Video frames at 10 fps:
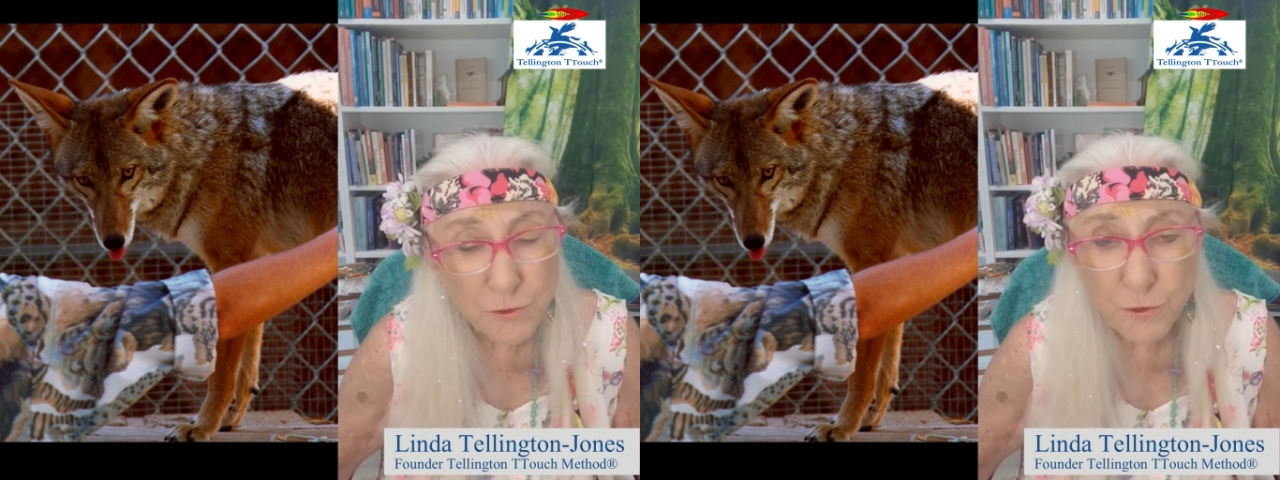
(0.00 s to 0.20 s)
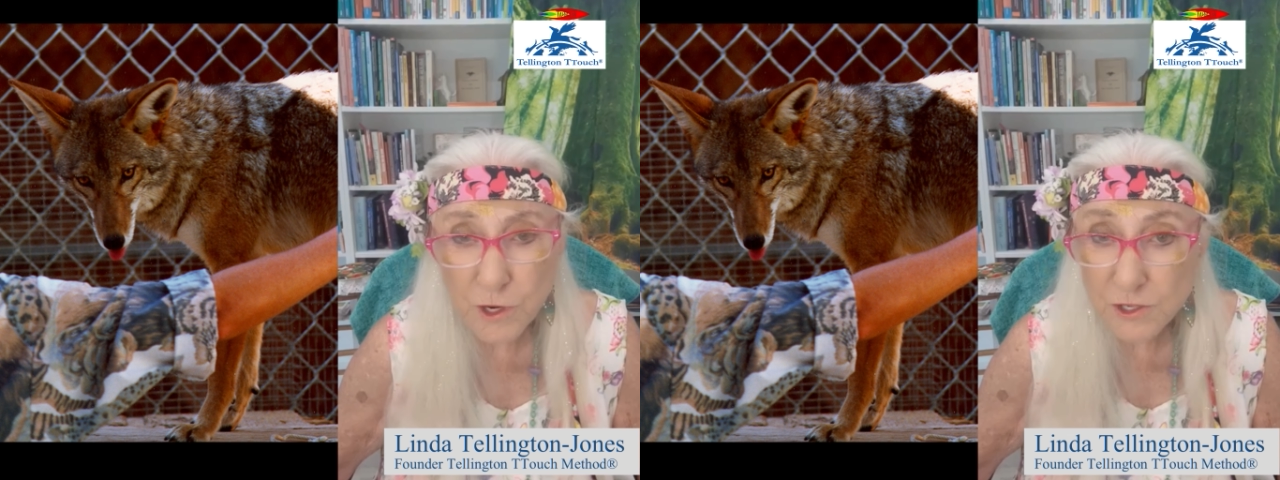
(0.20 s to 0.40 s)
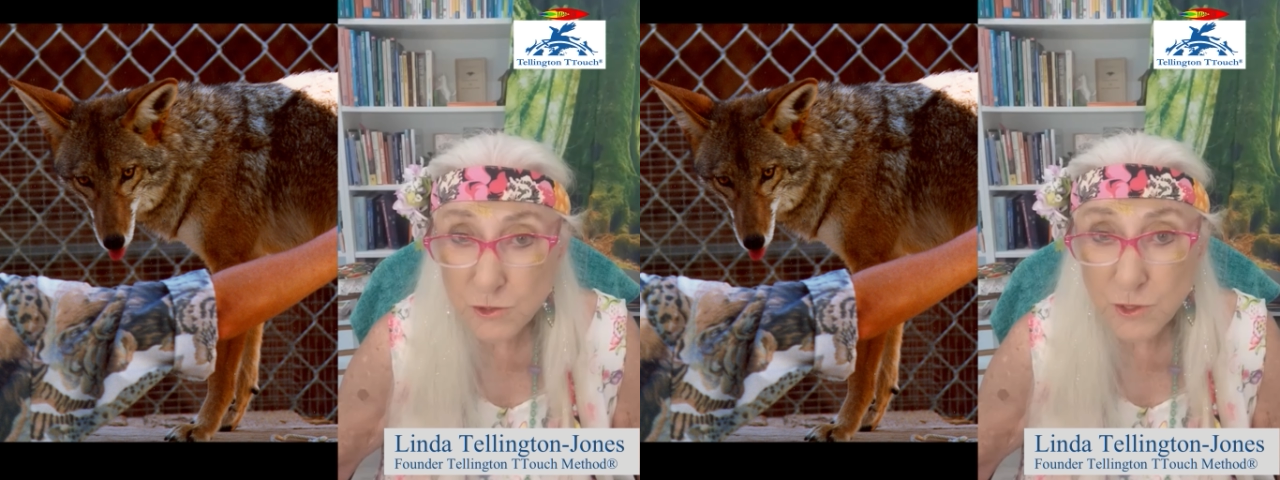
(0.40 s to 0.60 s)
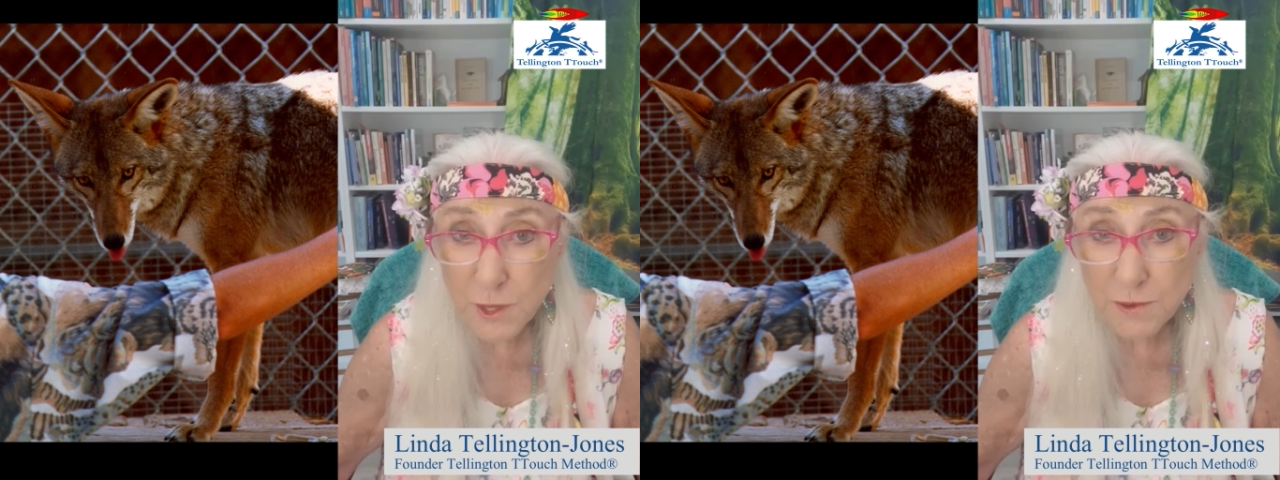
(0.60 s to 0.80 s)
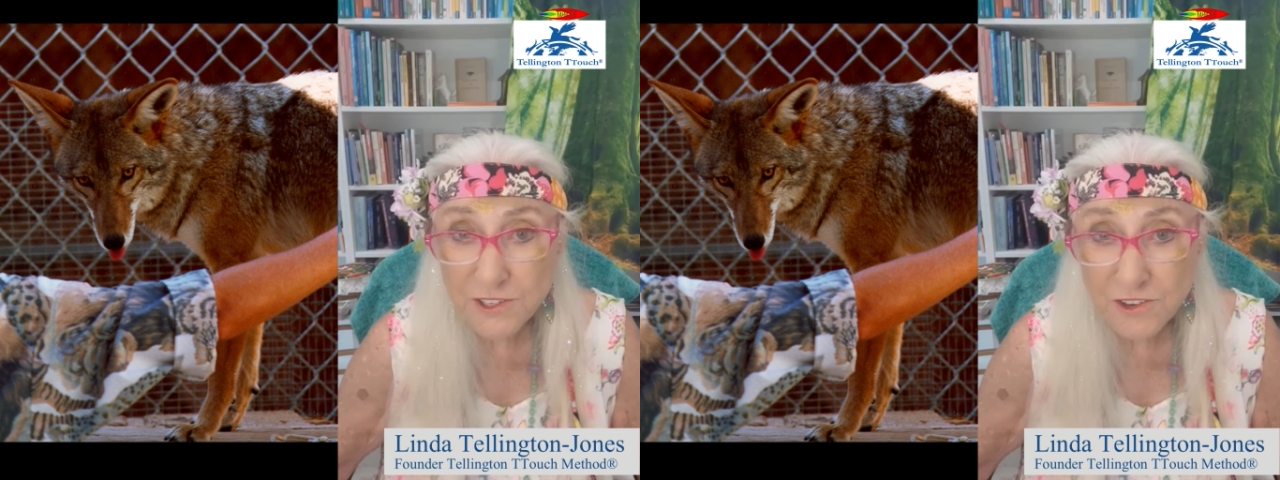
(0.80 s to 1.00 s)
for a
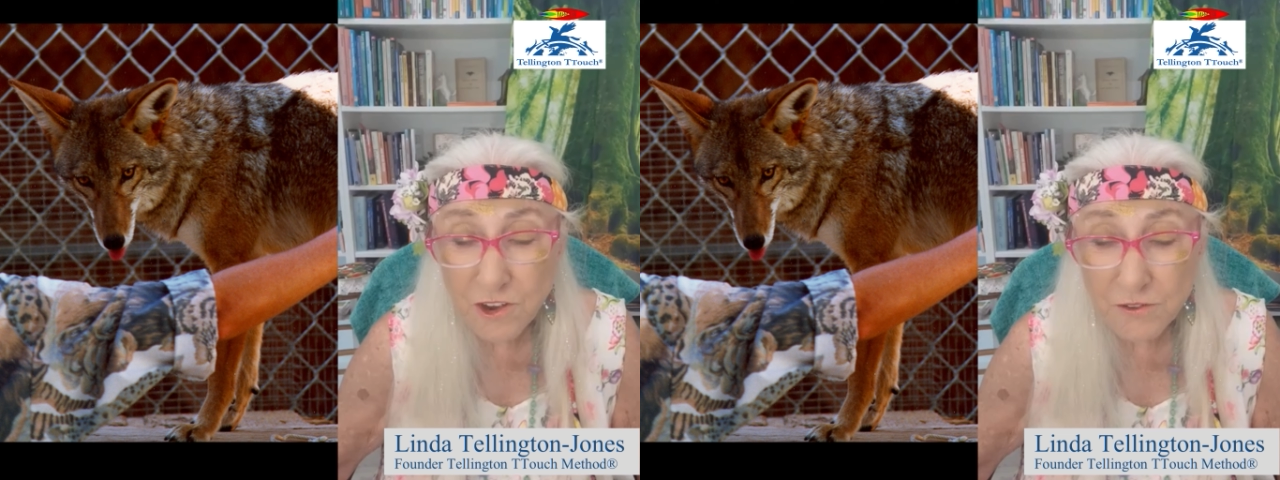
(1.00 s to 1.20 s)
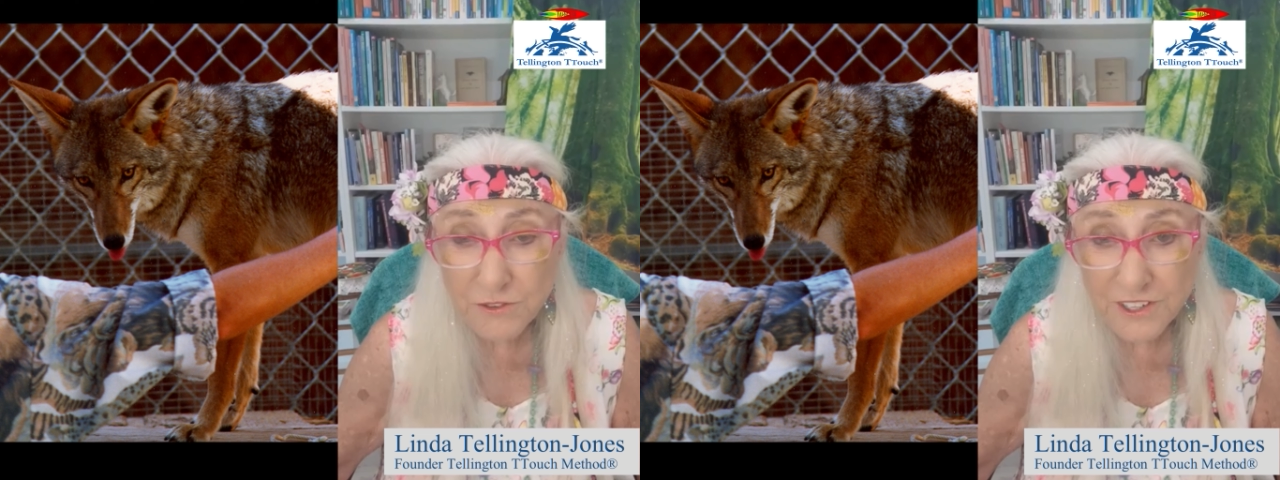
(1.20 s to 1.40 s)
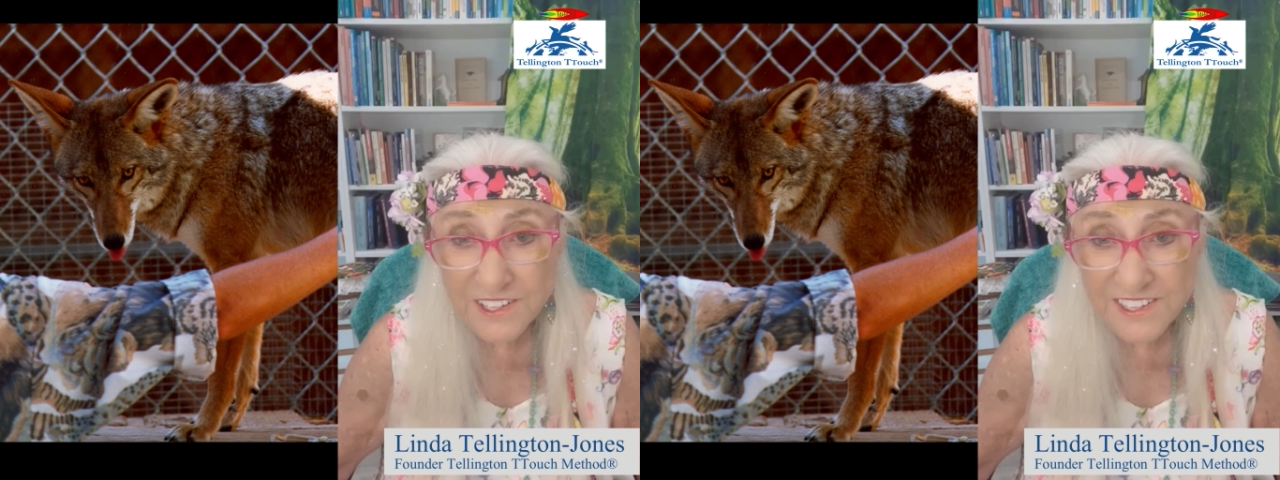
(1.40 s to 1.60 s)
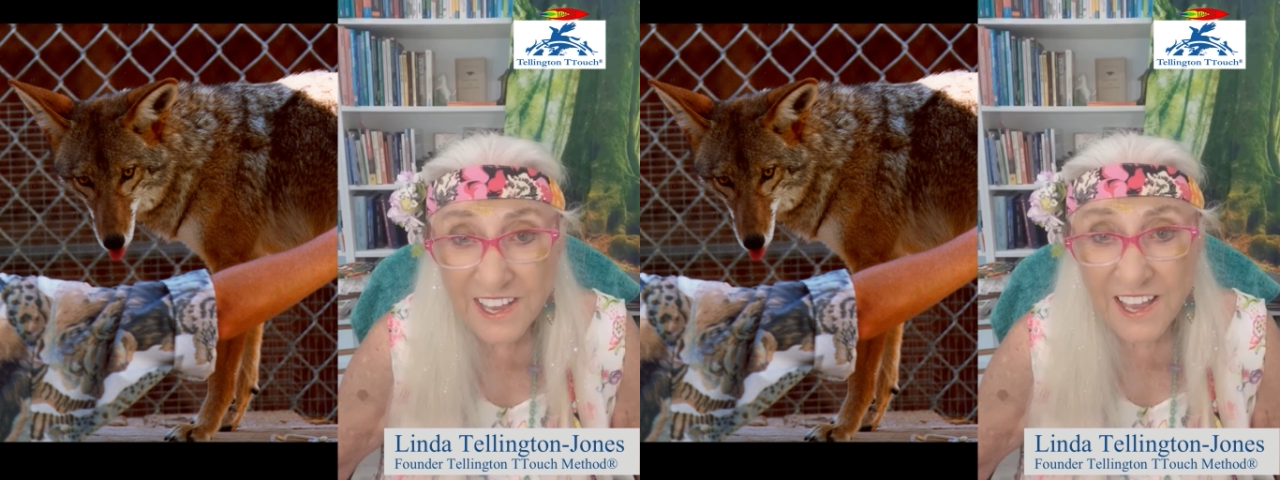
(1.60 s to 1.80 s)
zookeepers conference,